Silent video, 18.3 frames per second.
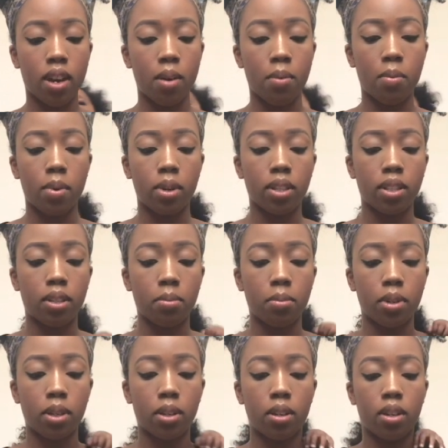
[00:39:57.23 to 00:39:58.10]
I want to
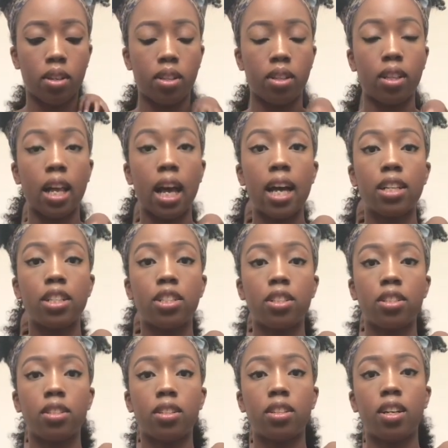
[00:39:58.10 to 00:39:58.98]
put on
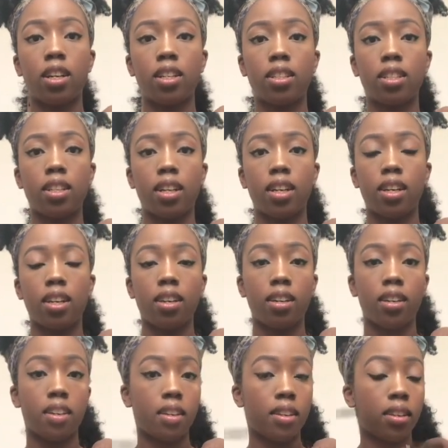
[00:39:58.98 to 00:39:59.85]
lashes or not today